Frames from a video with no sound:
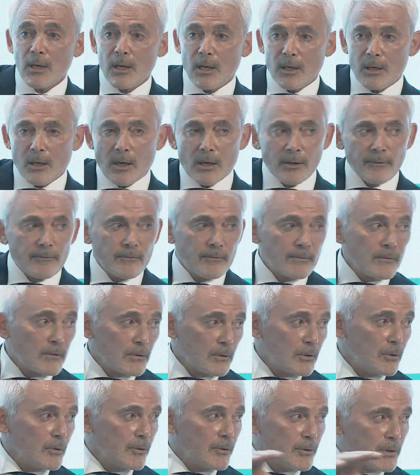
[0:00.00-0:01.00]
a lot of
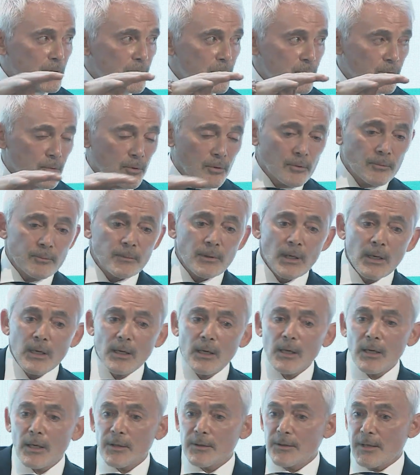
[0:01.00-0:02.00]
you in this room,
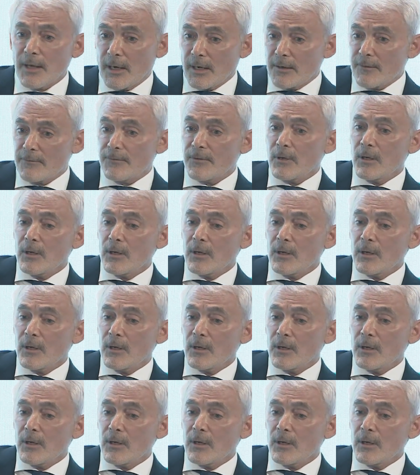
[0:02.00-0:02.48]
that have